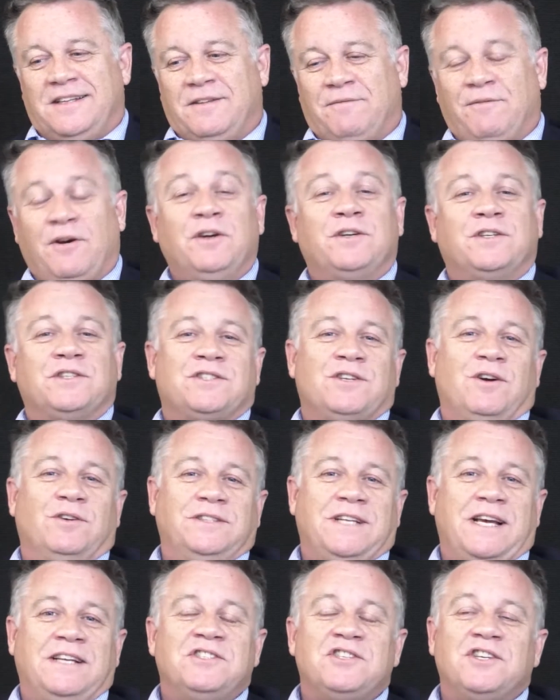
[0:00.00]
The focus
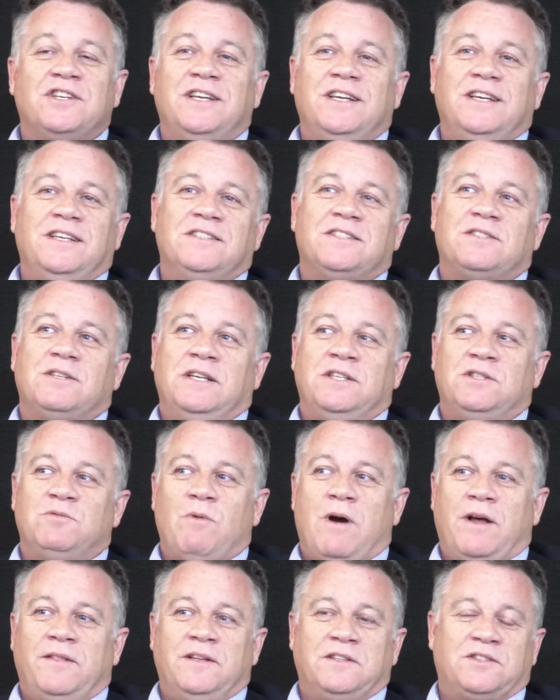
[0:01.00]
on density is
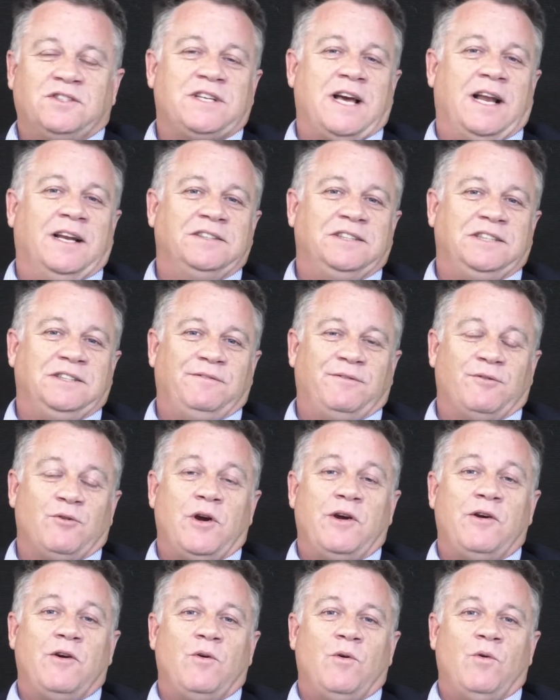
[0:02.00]
one that's challenging
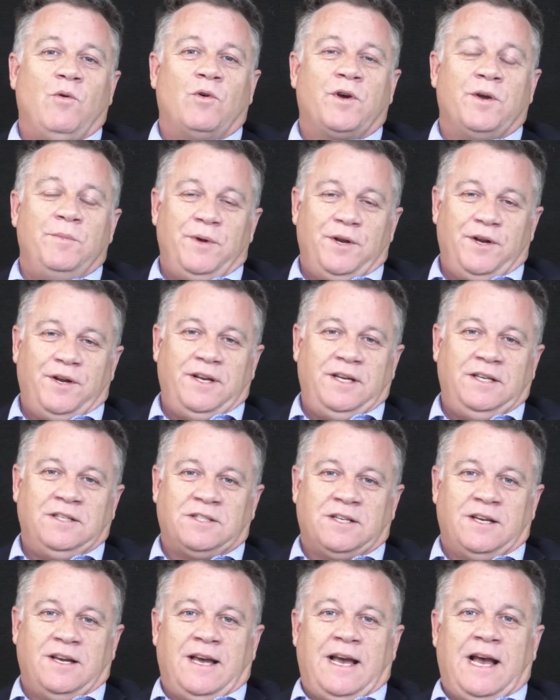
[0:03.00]
for all
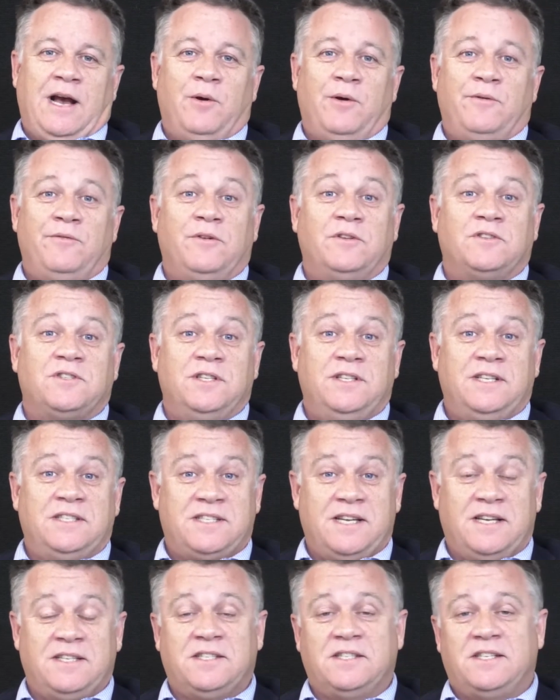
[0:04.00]
communities. However, it's a
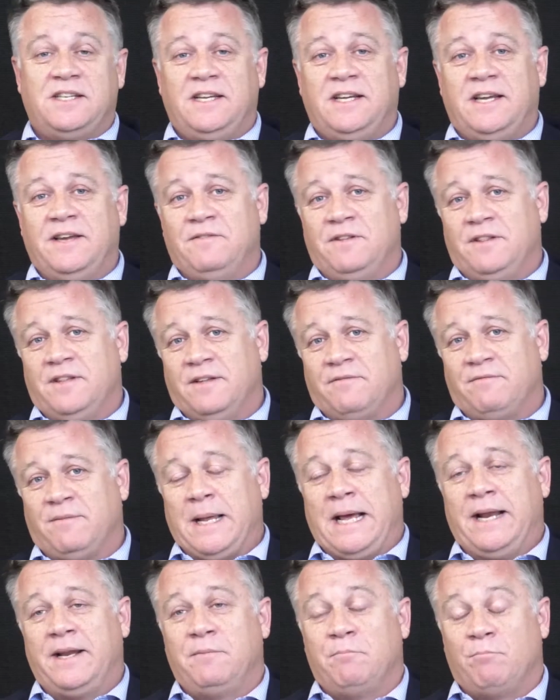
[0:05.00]
necessity given the
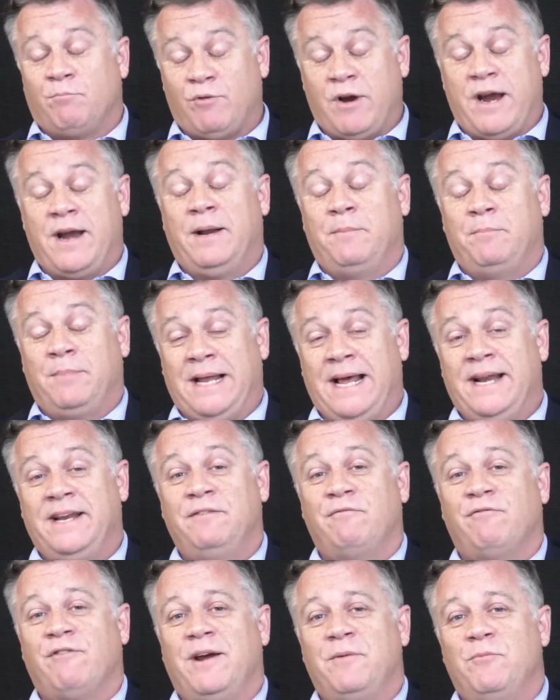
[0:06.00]
planning
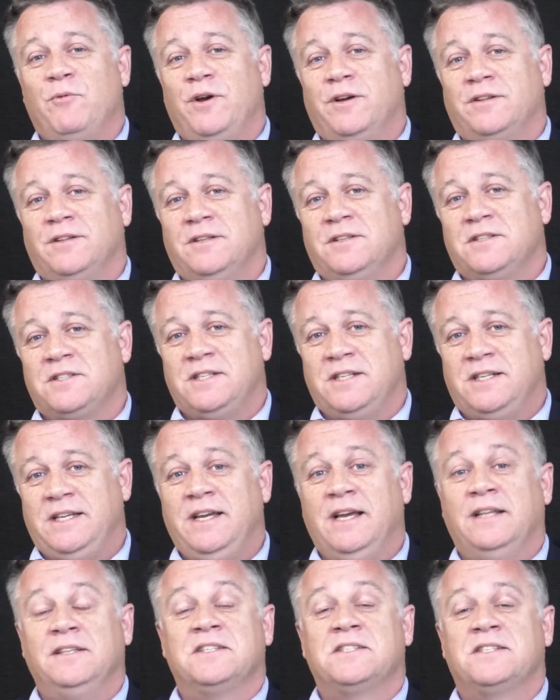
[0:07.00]
framework that the
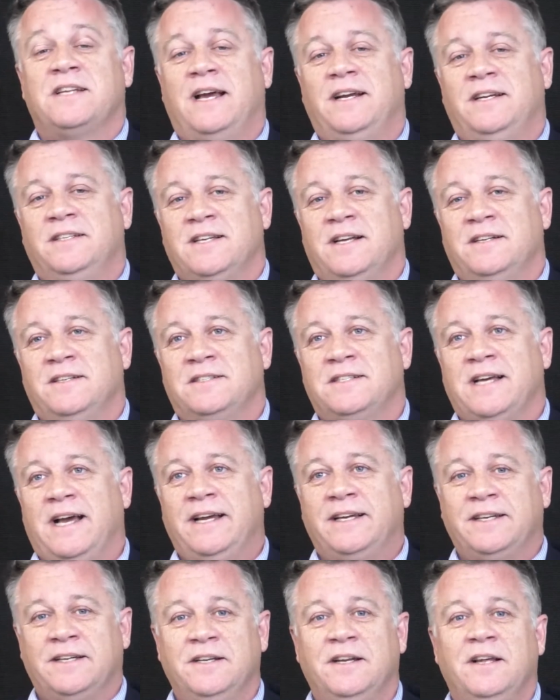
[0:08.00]
city and the state has
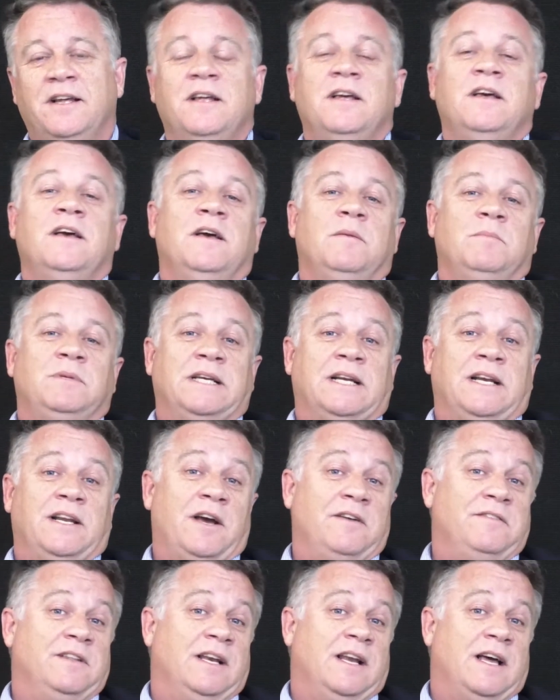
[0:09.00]
undertaken,
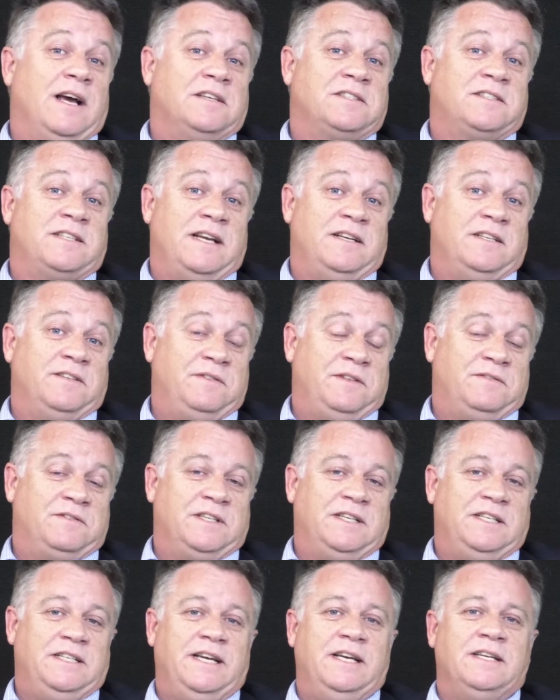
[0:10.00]
particularly over the last 10 to
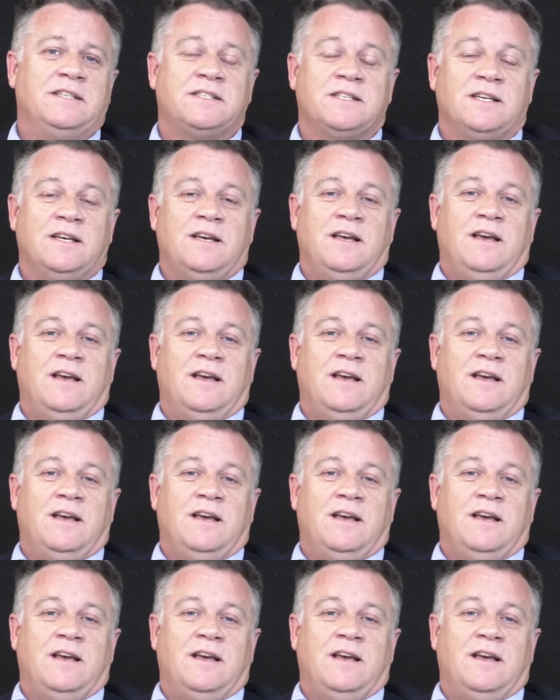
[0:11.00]
15 years.